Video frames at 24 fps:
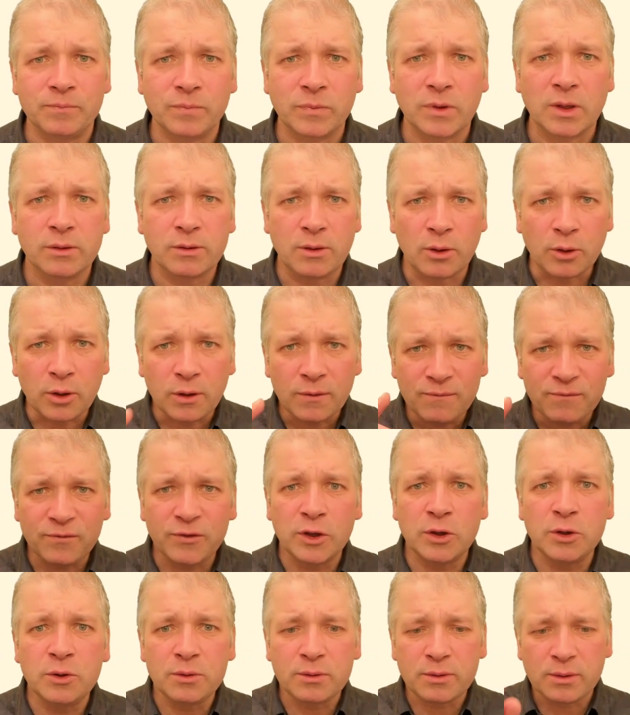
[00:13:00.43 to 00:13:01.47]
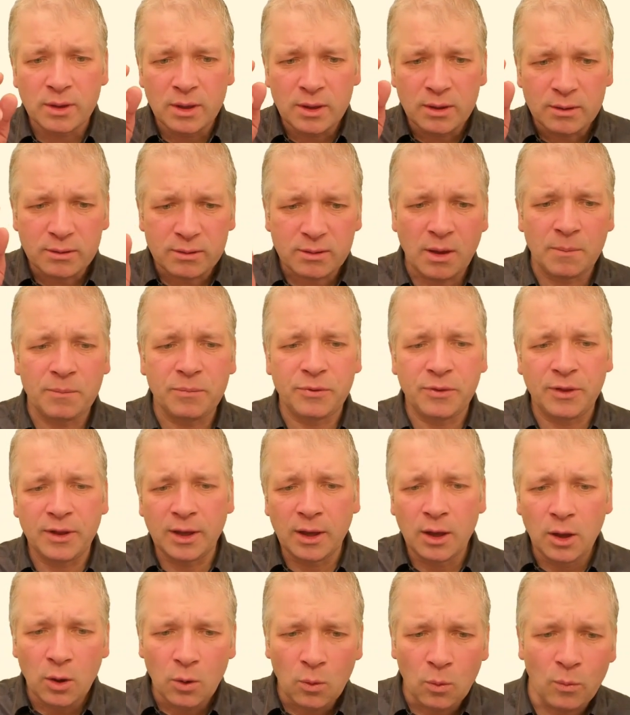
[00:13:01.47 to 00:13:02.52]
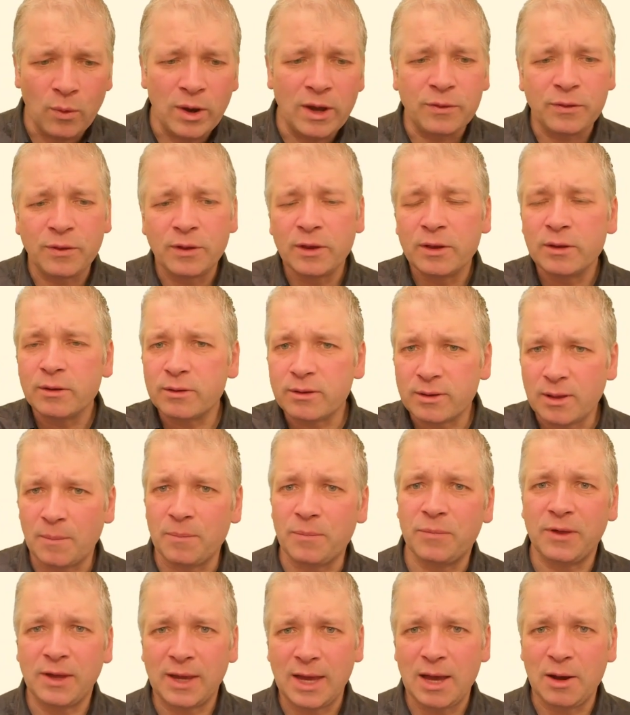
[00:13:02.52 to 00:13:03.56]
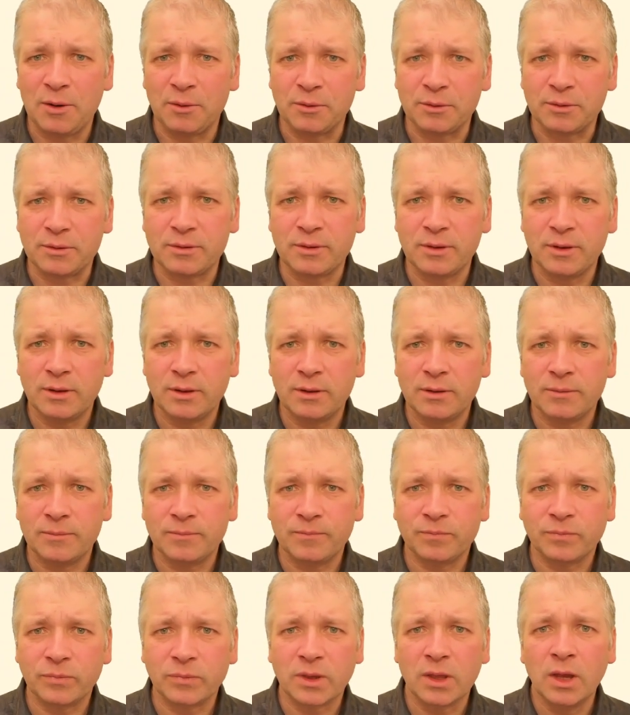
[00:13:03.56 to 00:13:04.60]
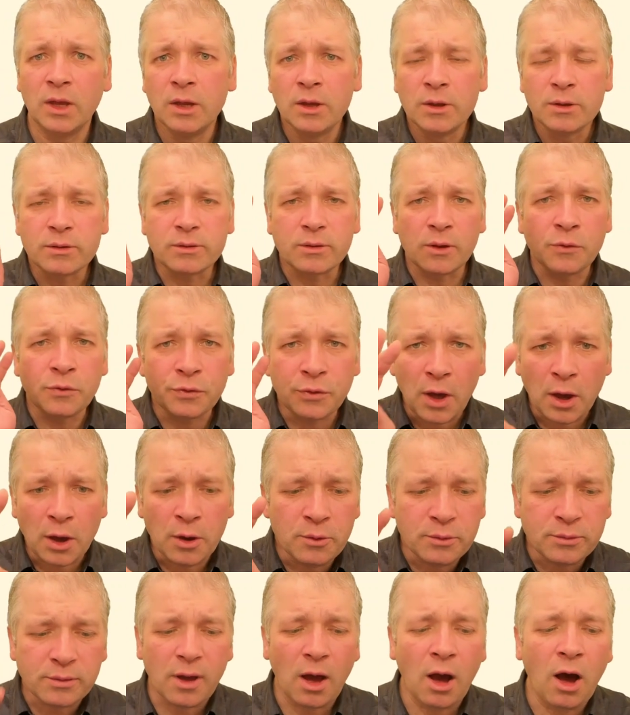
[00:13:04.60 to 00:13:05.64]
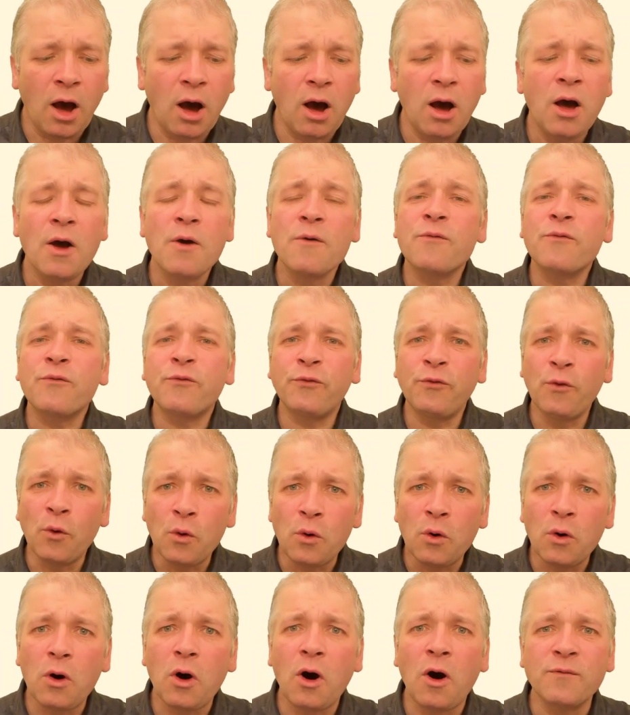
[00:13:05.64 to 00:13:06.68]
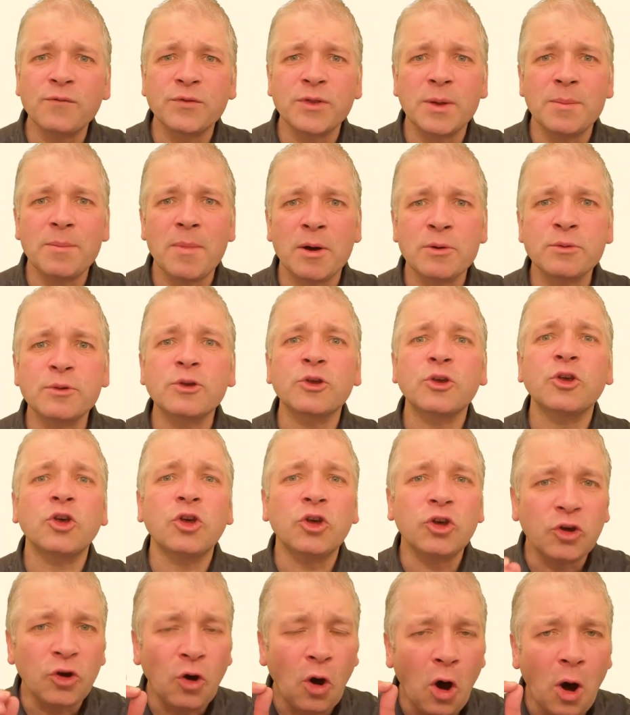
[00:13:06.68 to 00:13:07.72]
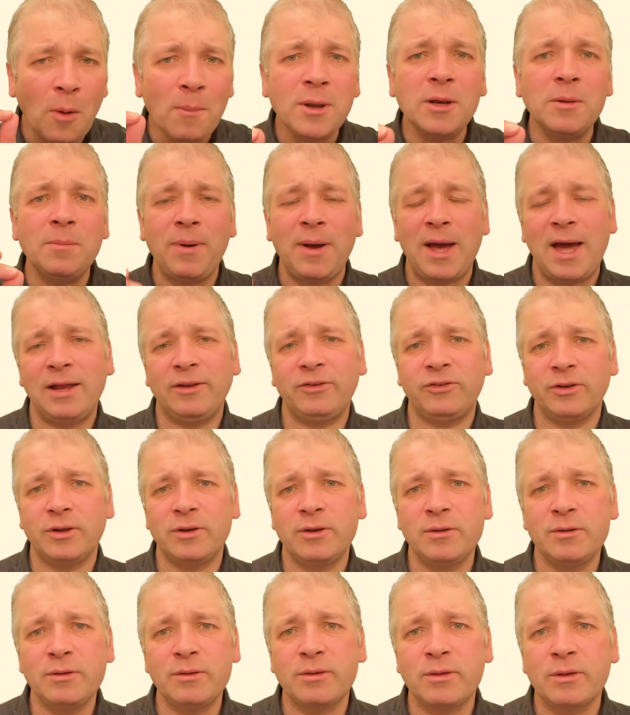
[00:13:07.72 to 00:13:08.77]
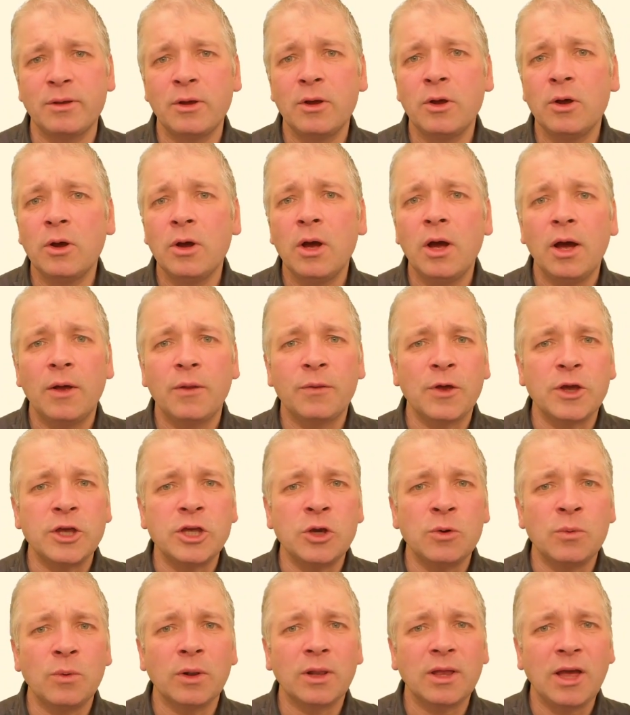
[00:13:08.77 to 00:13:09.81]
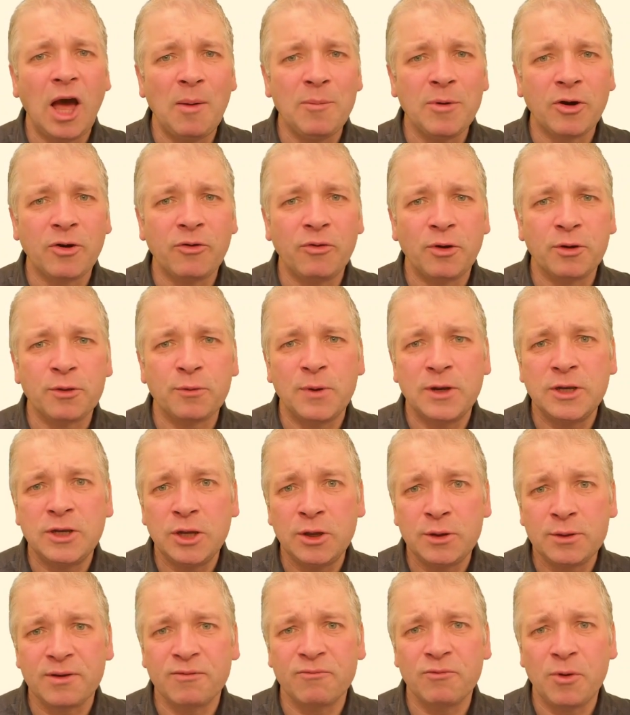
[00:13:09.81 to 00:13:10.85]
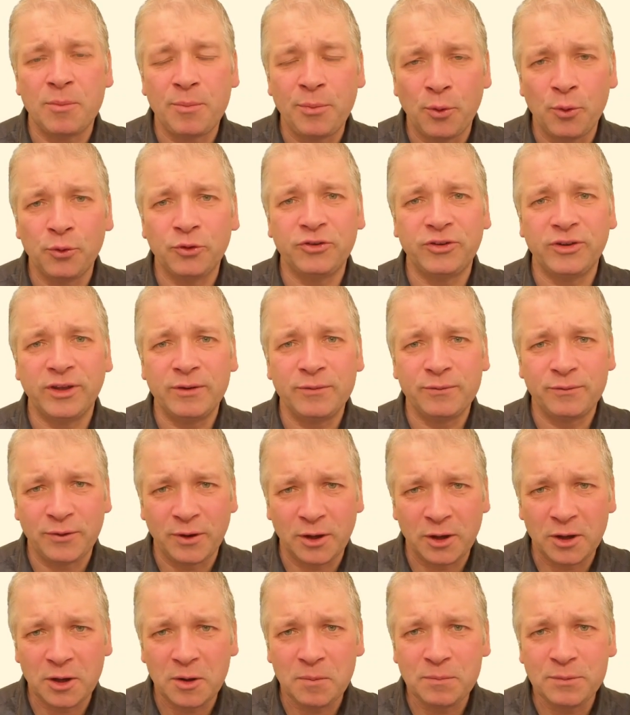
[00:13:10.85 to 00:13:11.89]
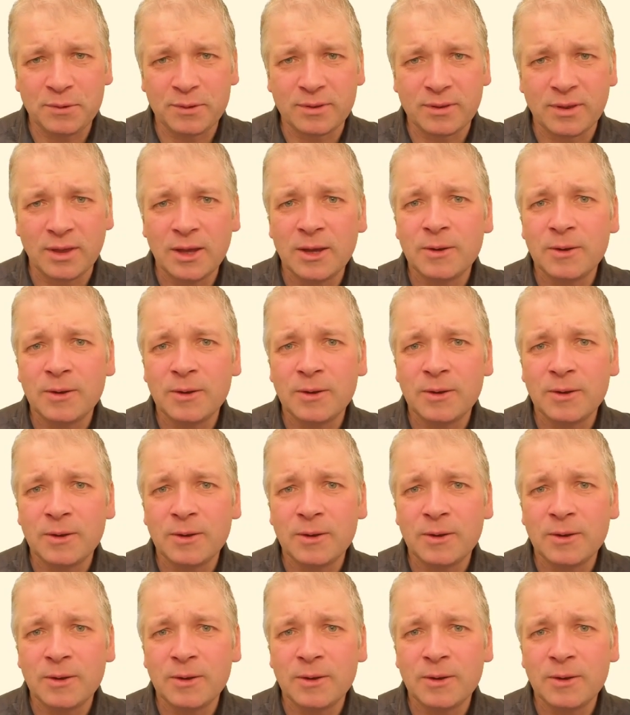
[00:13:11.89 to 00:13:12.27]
So confuse something with something else. So those are four of the most common patterns that you will come across when using reporting verbs.